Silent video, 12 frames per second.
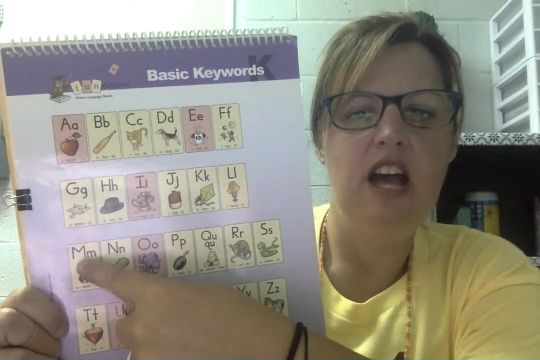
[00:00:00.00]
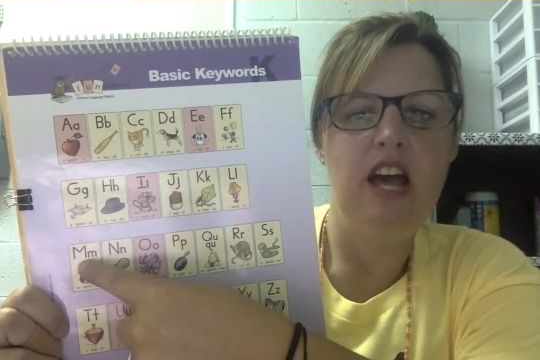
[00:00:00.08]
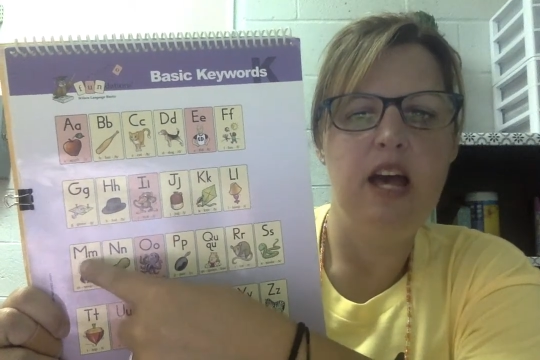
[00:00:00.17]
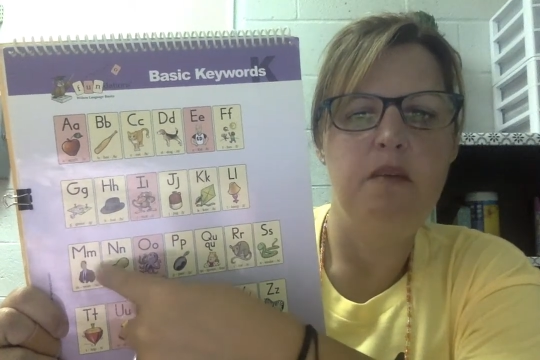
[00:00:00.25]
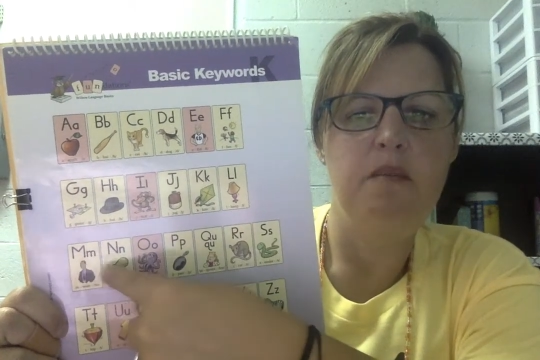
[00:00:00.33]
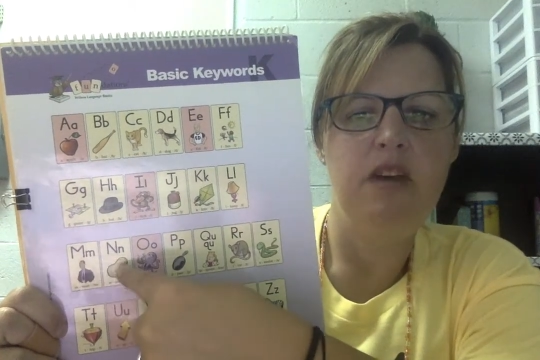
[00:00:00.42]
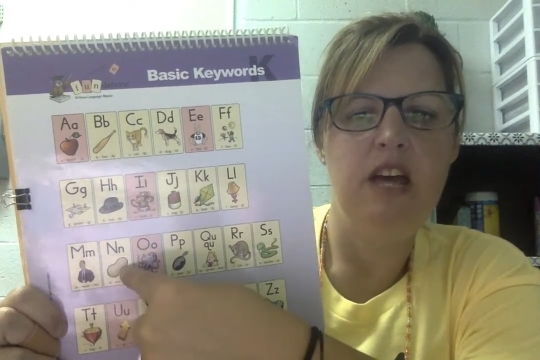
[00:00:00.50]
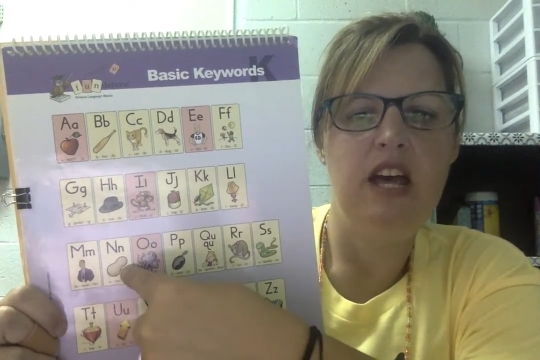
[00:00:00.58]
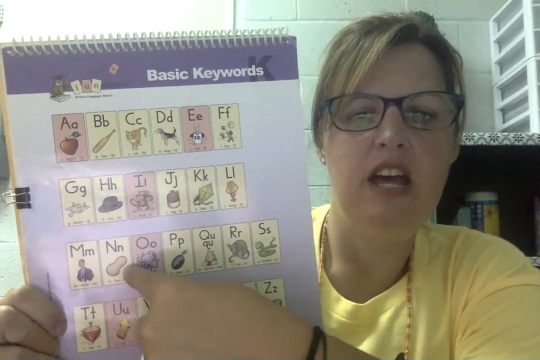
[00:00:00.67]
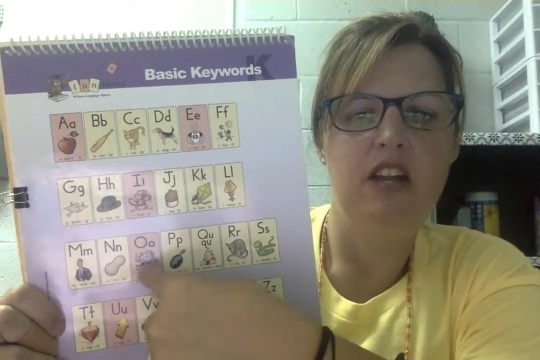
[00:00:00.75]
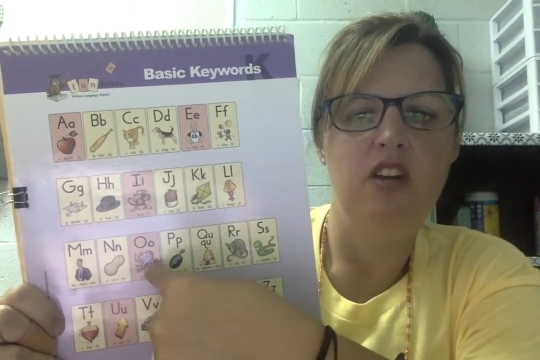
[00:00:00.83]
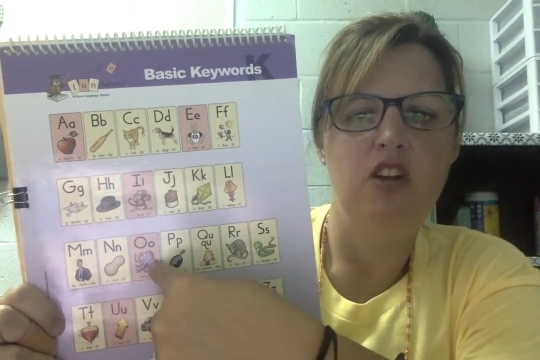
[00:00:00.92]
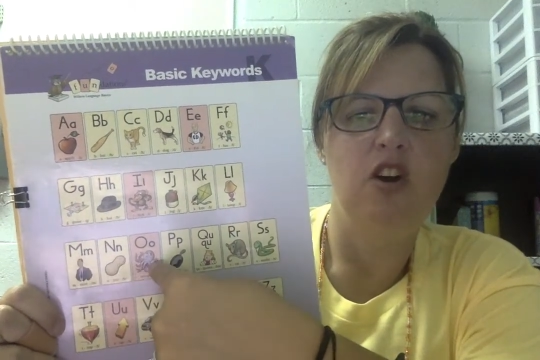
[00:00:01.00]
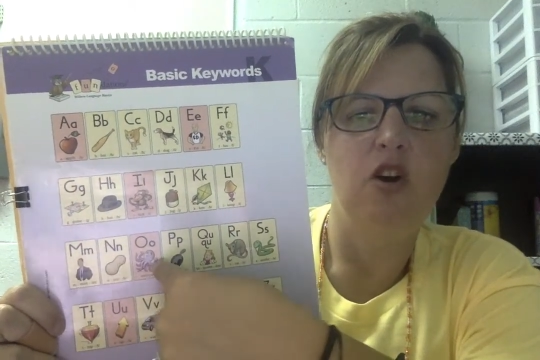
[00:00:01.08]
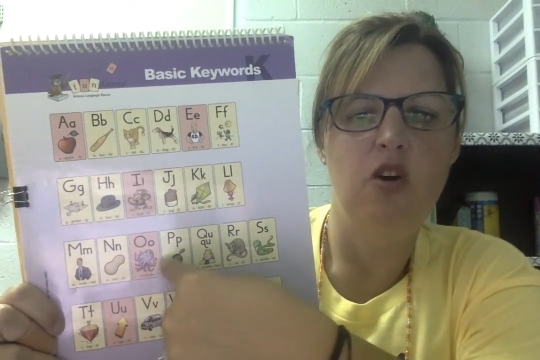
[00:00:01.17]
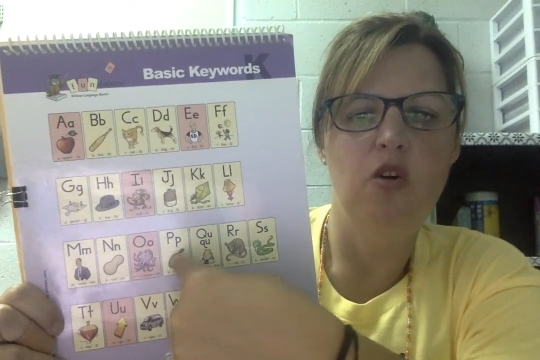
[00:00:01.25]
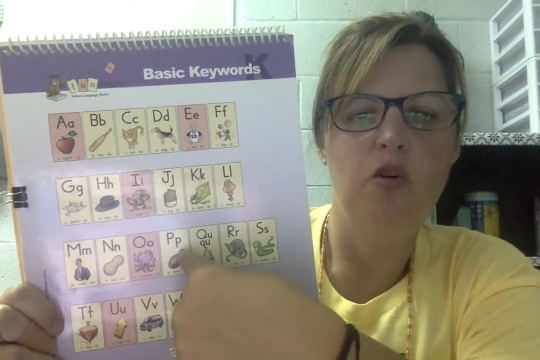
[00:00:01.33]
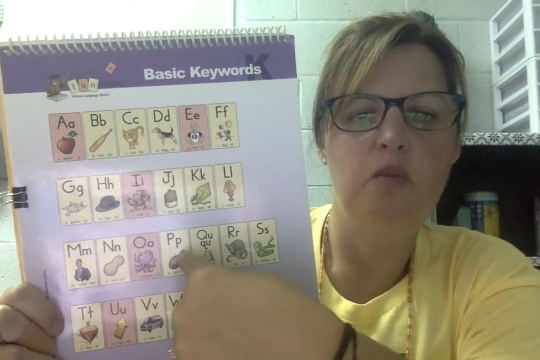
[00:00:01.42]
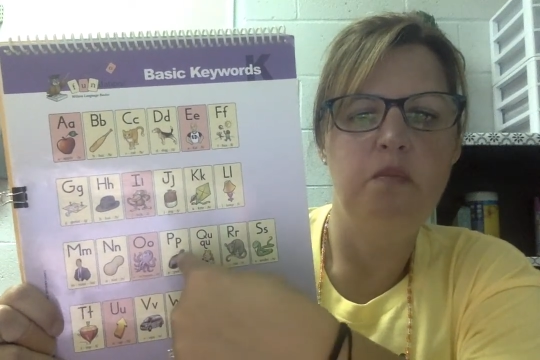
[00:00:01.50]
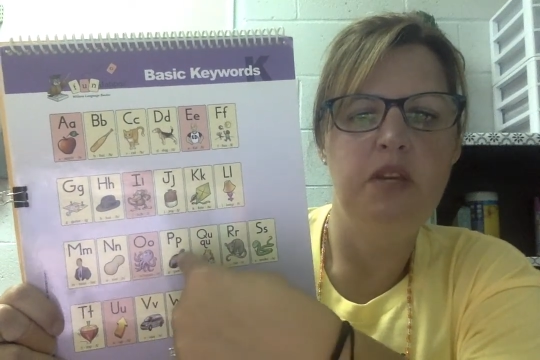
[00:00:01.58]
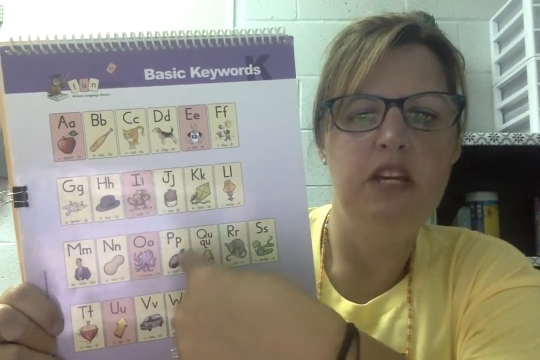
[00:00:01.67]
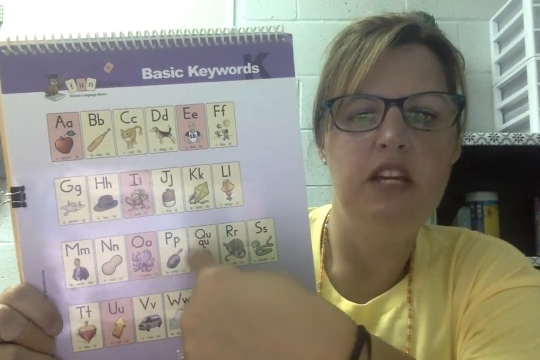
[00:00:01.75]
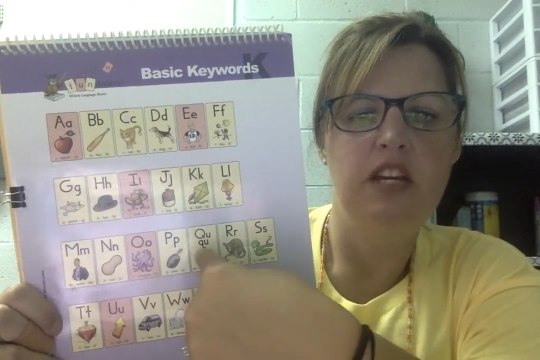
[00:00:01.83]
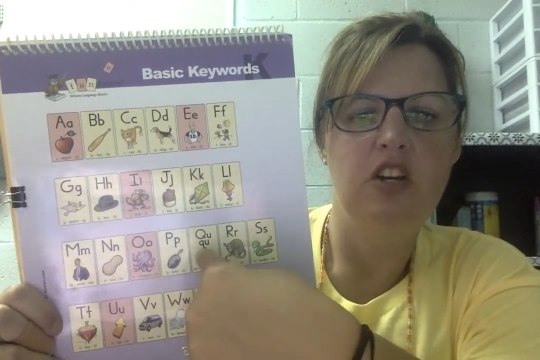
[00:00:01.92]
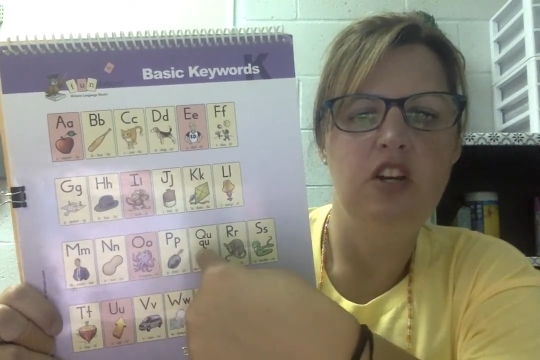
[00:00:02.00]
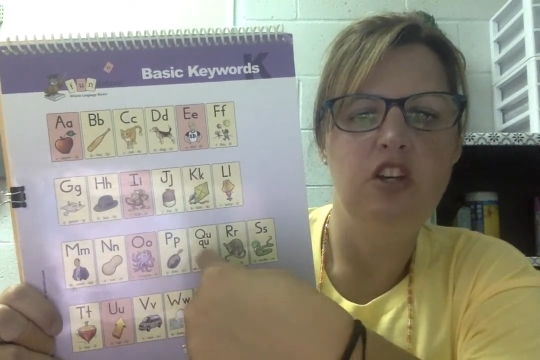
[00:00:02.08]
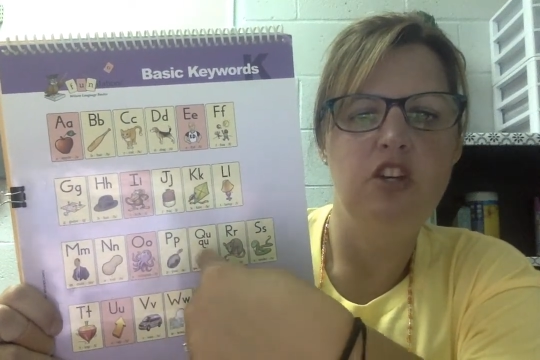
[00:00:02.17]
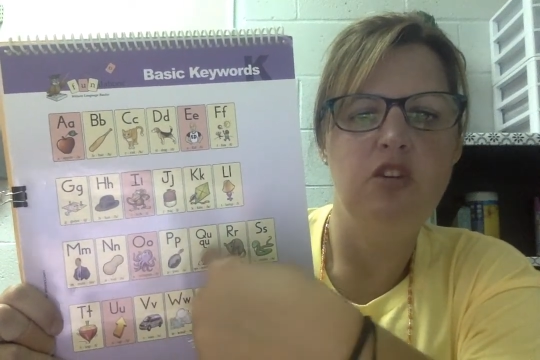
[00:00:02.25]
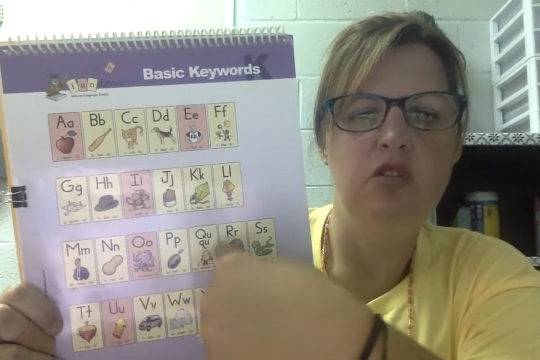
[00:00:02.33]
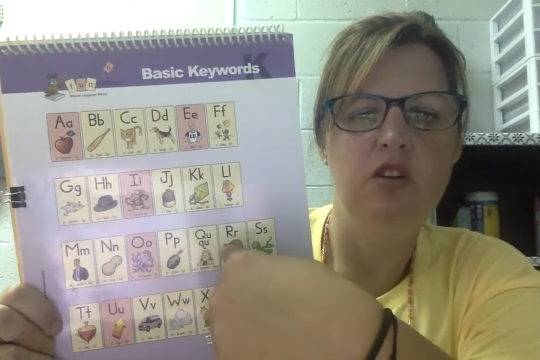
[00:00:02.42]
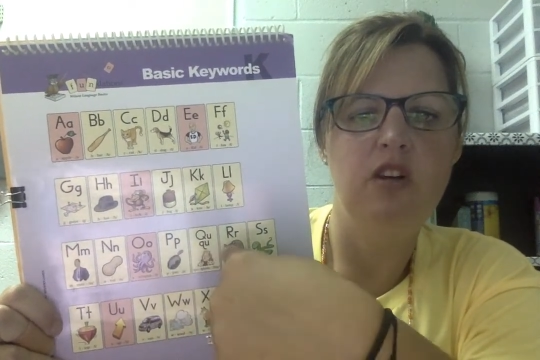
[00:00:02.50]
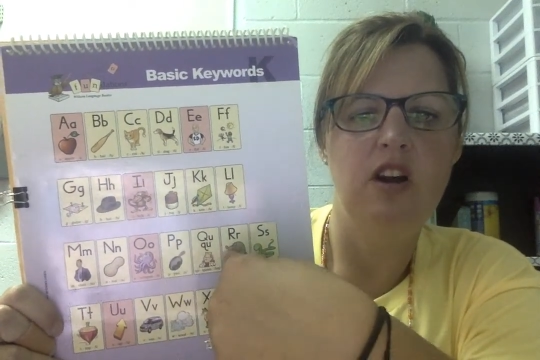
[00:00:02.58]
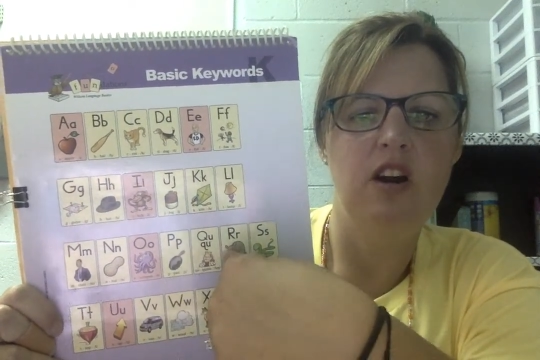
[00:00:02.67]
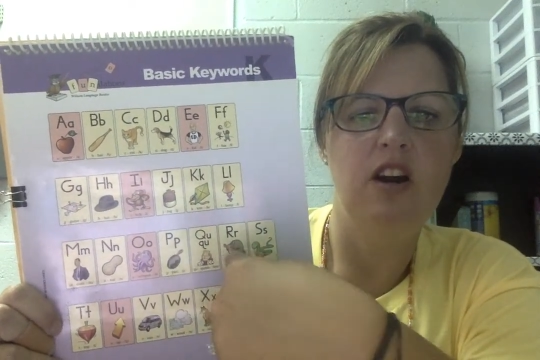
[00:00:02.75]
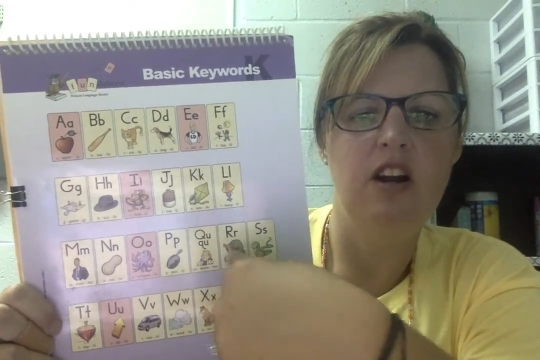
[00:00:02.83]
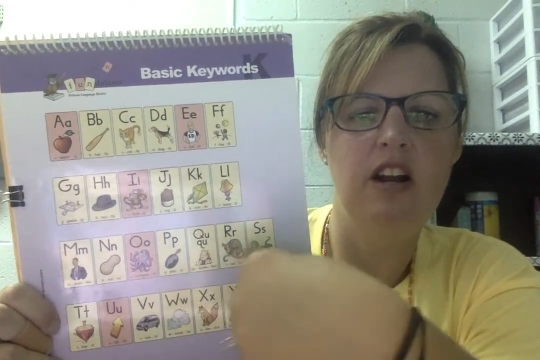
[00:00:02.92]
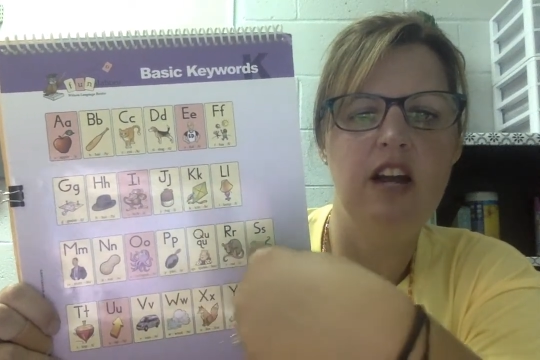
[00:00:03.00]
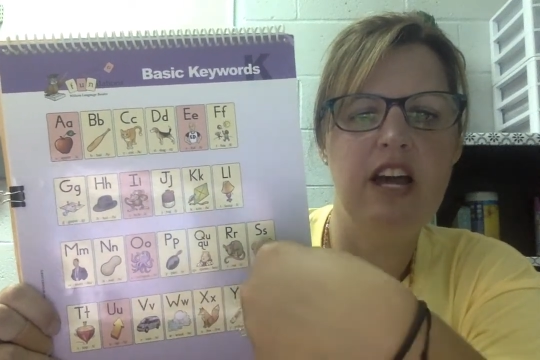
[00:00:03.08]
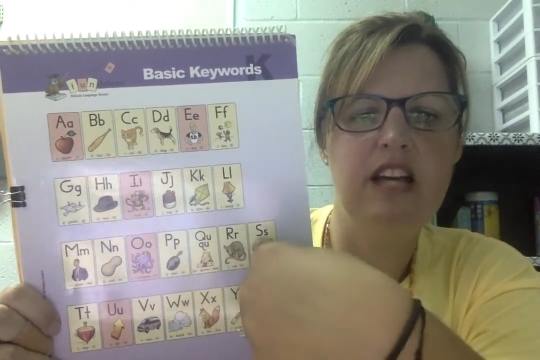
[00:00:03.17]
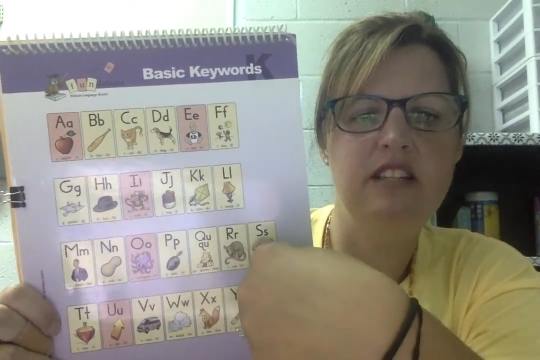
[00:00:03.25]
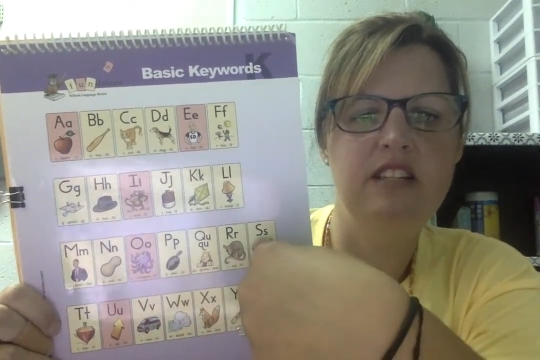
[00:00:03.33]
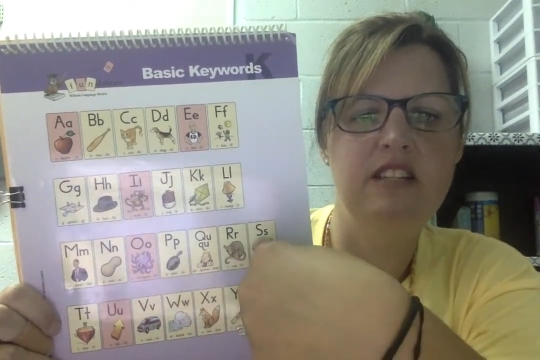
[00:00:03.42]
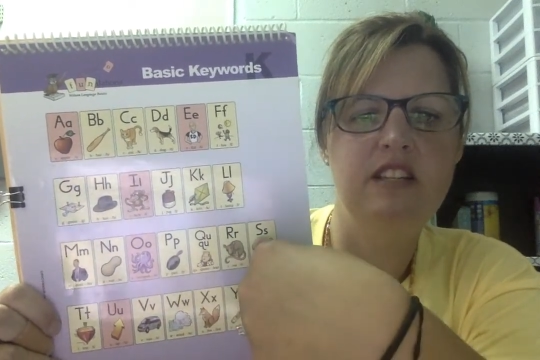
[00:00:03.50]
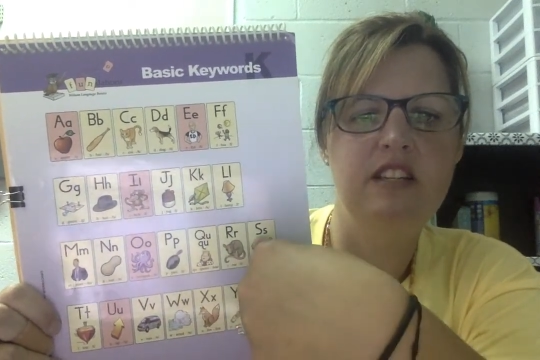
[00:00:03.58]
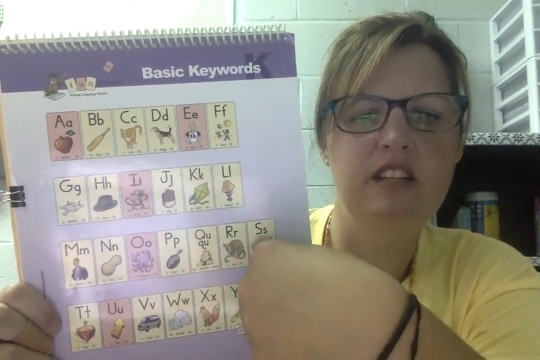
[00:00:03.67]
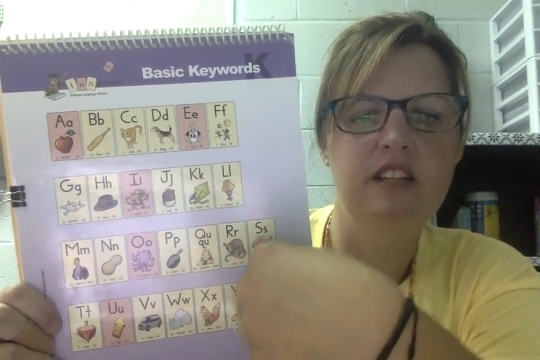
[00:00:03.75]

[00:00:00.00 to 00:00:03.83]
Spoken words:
M, N, O, P, Q, R, S,